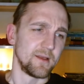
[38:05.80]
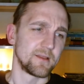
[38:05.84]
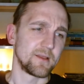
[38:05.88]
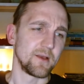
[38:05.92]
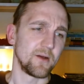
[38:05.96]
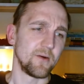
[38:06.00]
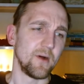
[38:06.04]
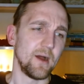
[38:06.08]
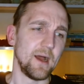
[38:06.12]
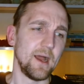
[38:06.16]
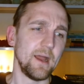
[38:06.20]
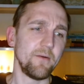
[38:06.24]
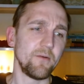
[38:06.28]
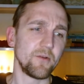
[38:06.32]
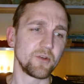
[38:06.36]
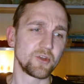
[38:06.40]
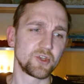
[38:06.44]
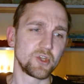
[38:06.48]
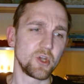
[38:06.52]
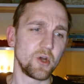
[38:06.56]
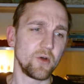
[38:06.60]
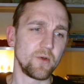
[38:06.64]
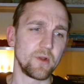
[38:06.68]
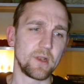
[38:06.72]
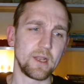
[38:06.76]
I will
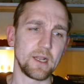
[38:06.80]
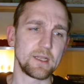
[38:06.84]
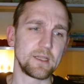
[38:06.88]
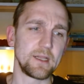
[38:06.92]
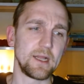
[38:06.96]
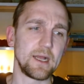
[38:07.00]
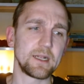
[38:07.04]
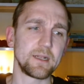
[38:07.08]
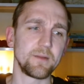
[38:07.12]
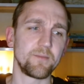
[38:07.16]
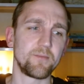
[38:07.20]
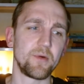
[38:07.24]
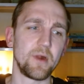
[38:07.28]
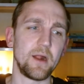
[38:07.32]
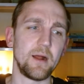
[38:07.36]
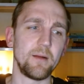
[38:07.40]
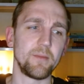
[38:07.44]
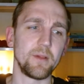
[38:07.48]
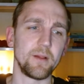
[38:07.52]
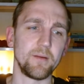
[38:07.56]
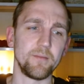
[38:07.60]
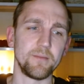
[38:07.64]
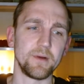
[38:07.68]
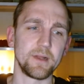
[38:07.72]
show you. That's not the problem.